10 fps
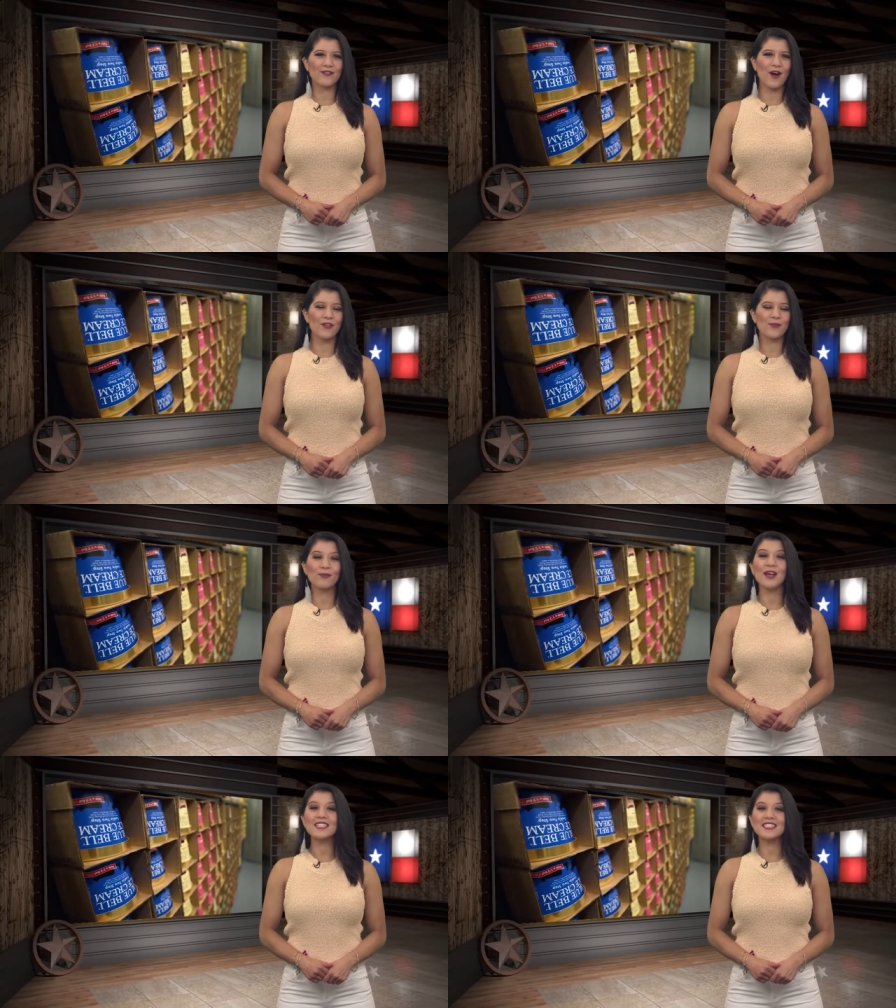for all the
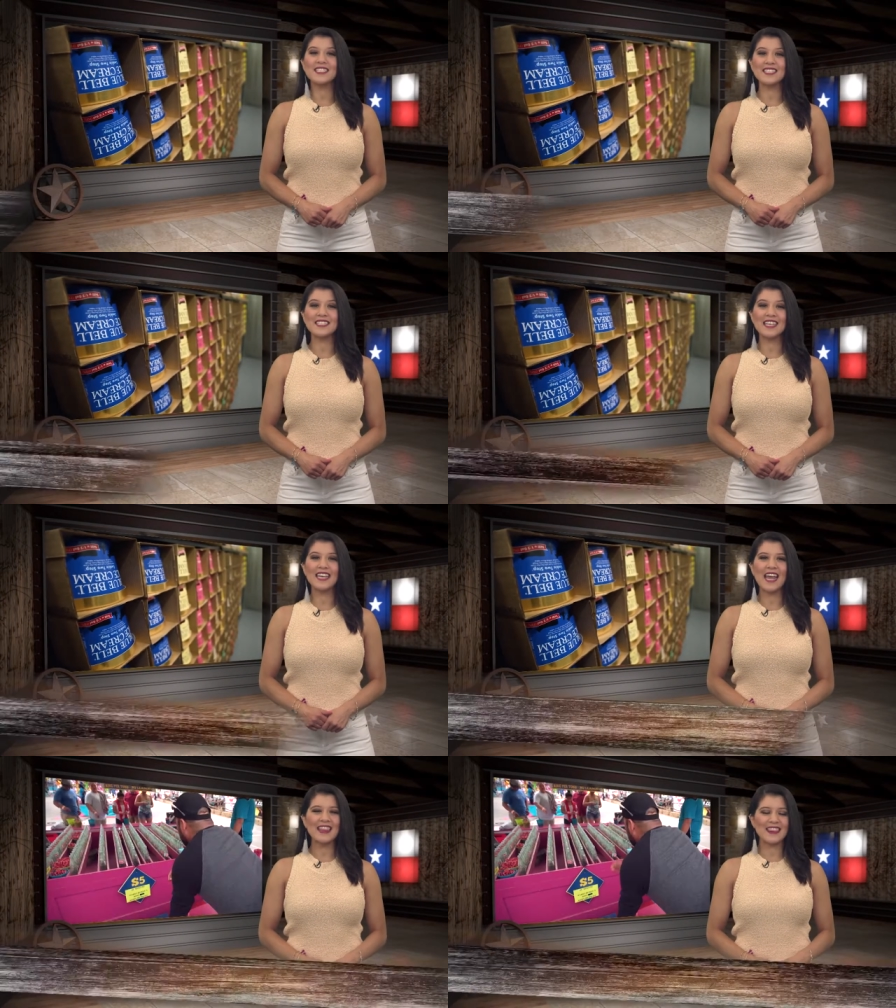places to
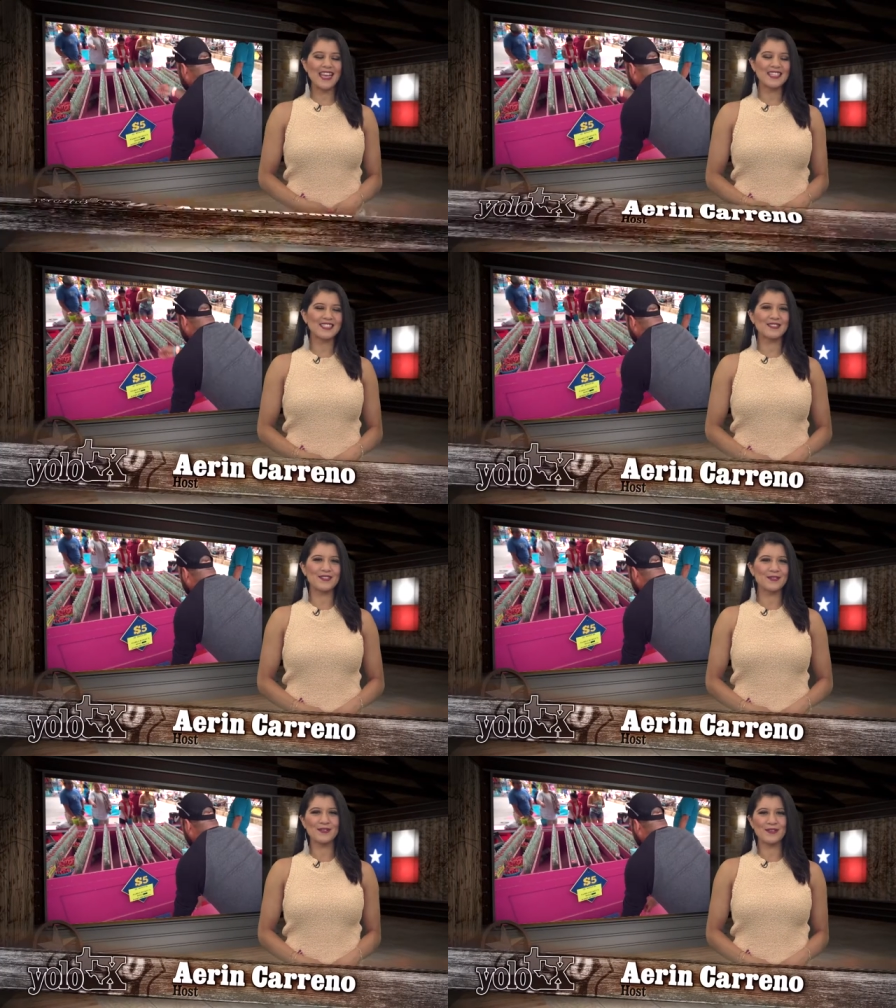see and things to
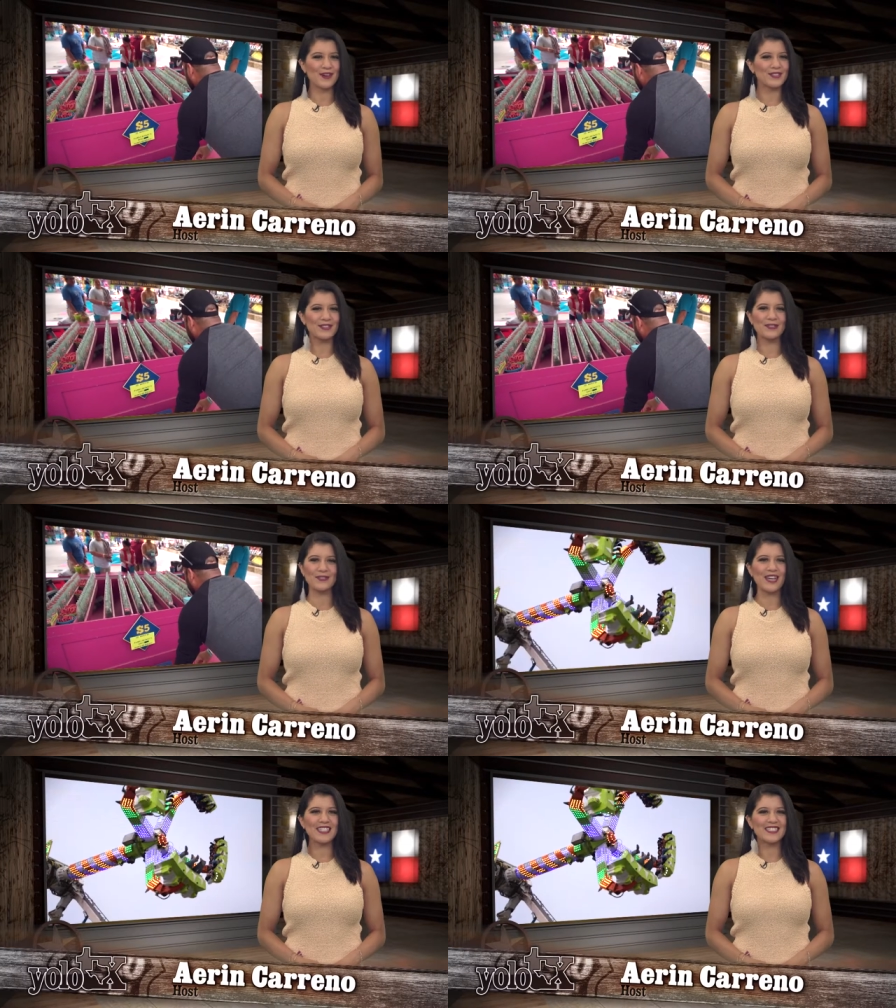do across the
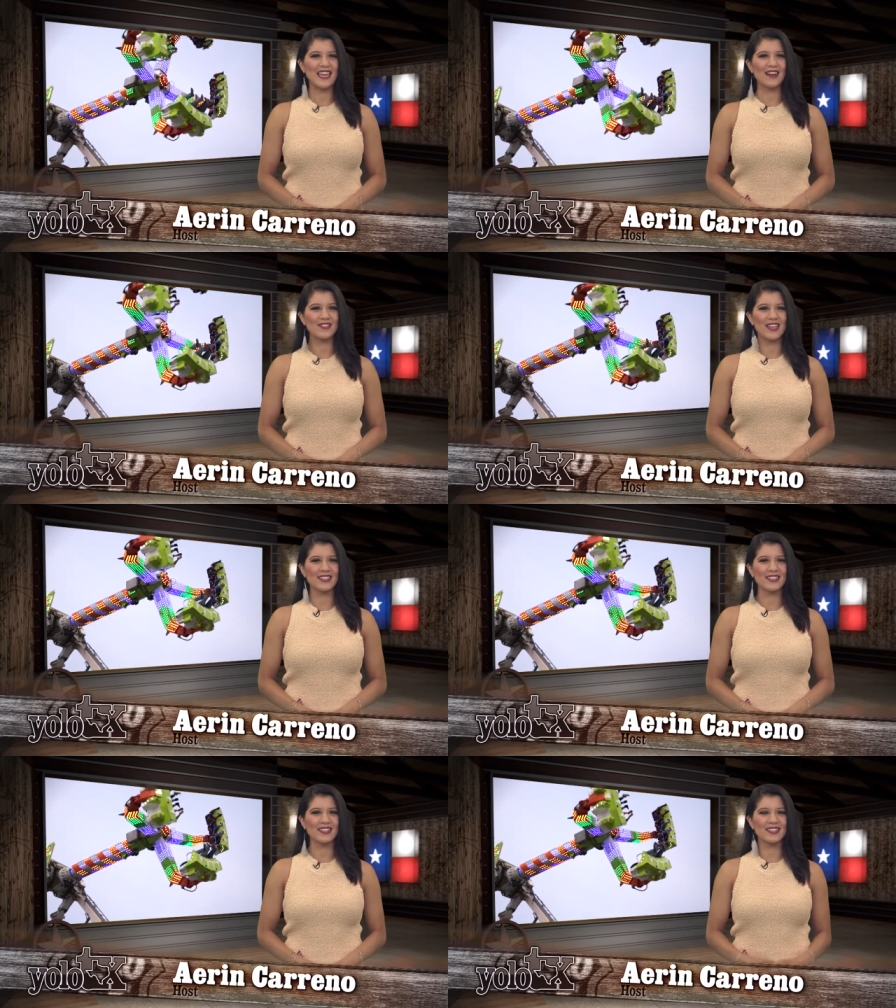great state of
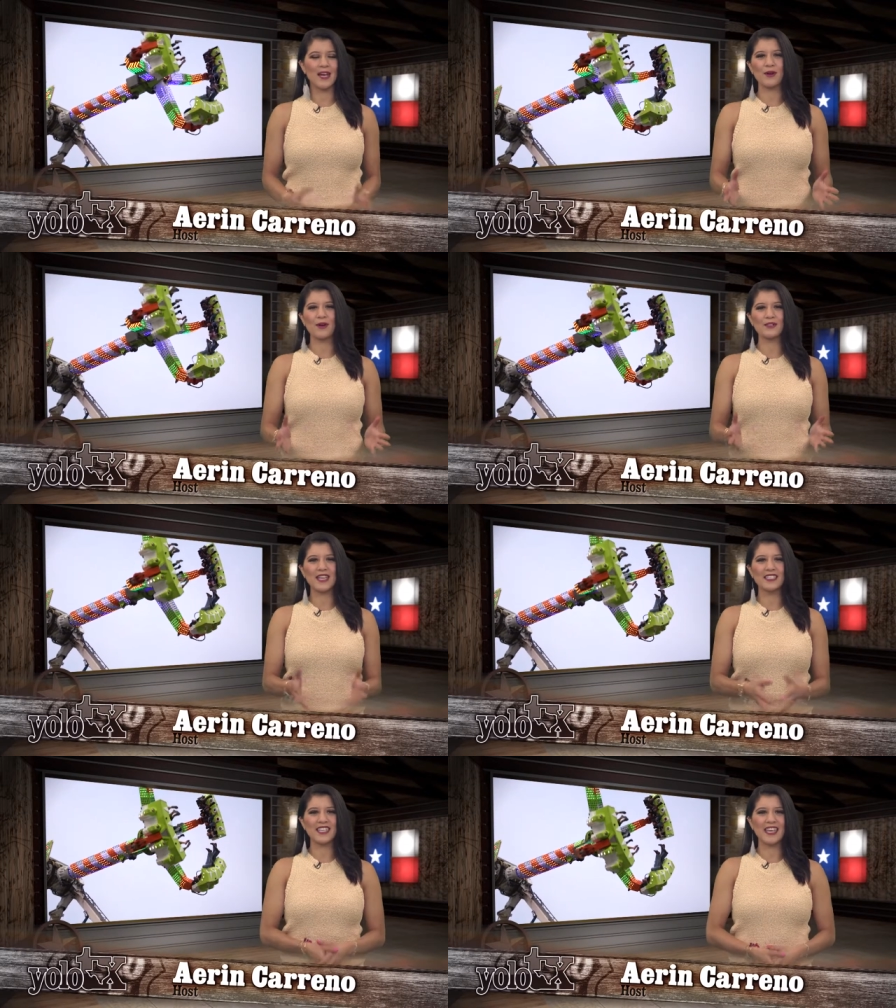Texas. I'm your host,
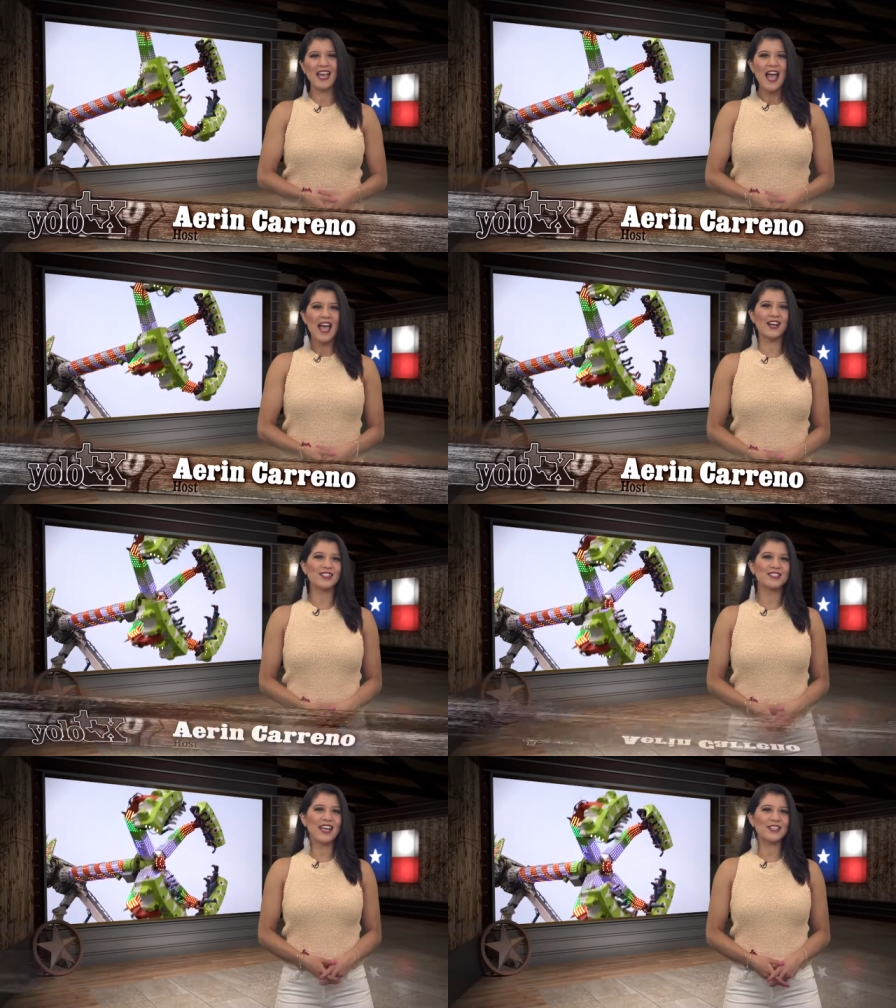Stacey, and
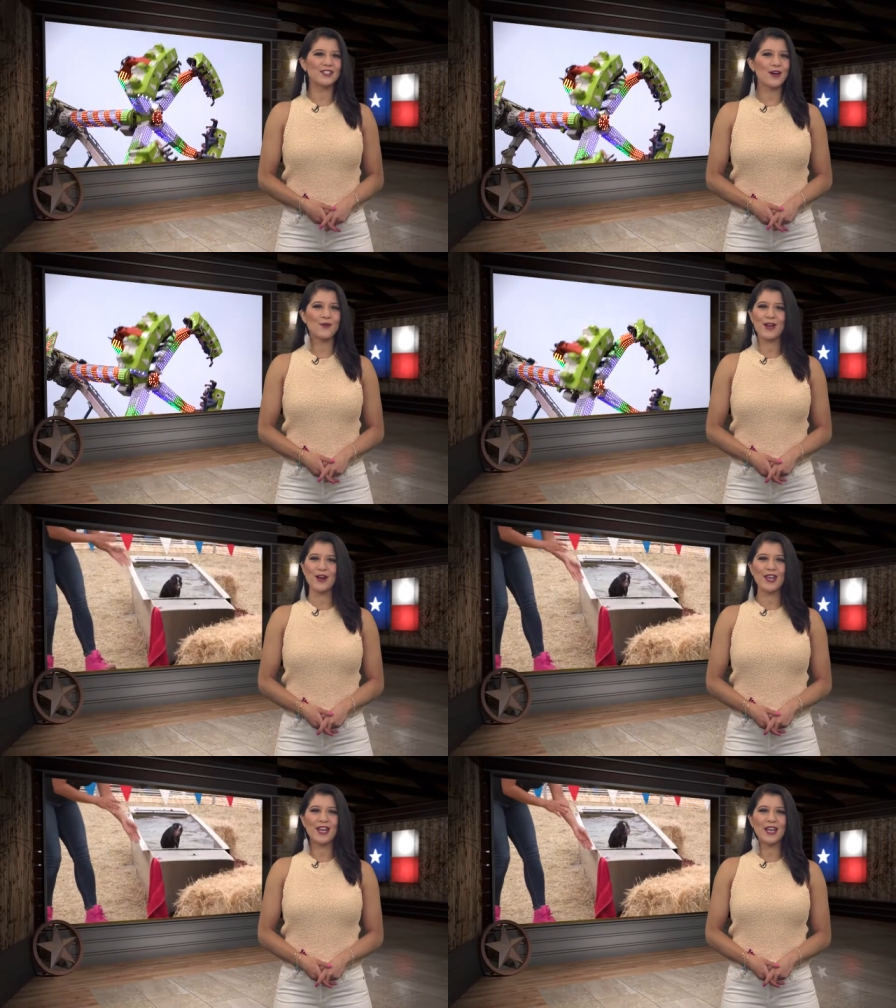on today's show, we
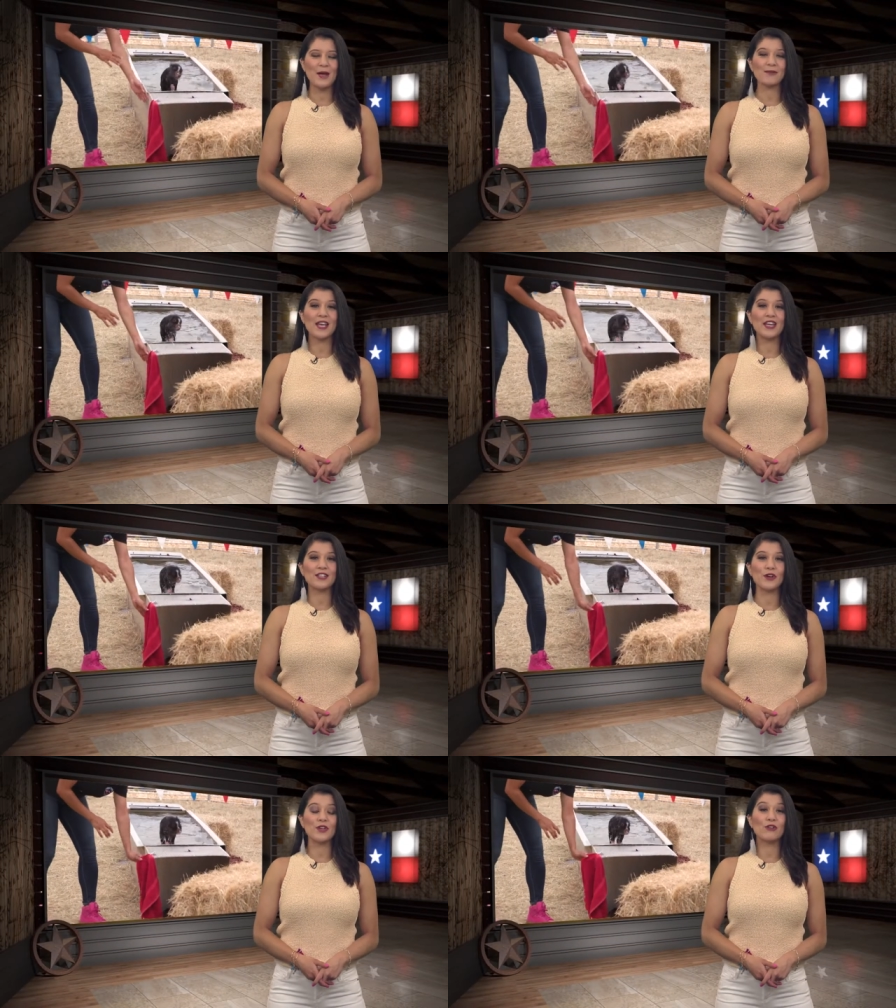are hitting up San
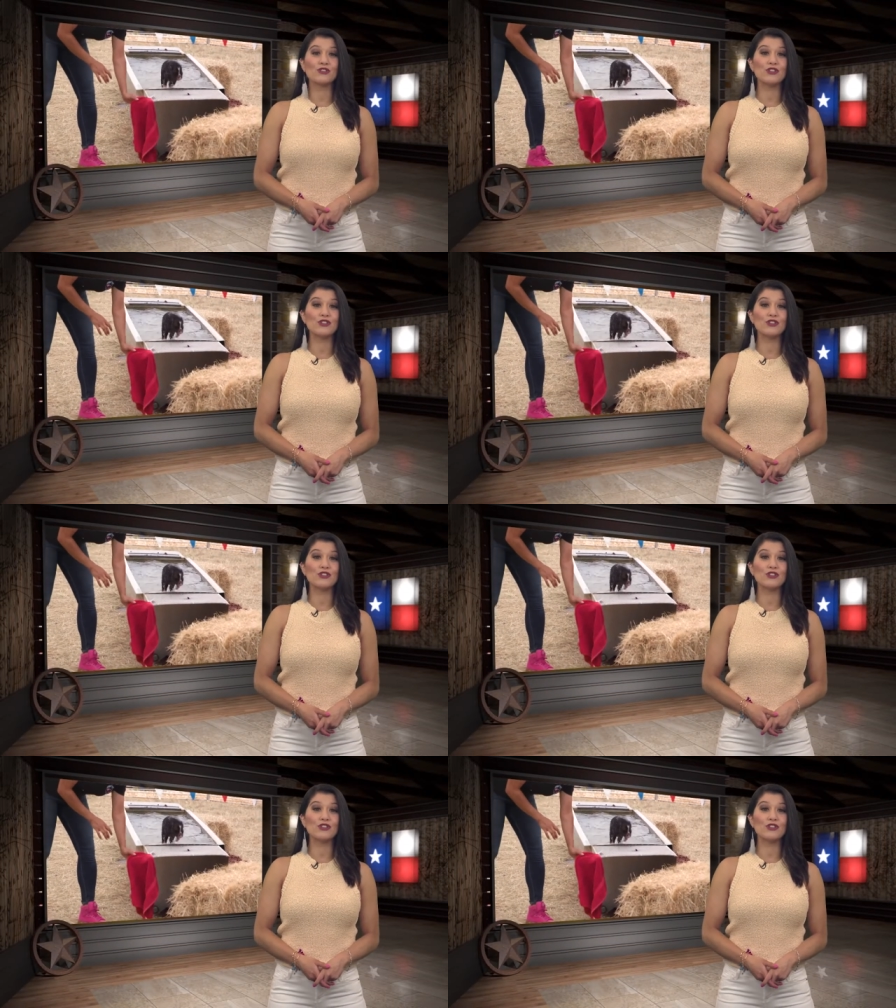Antonio's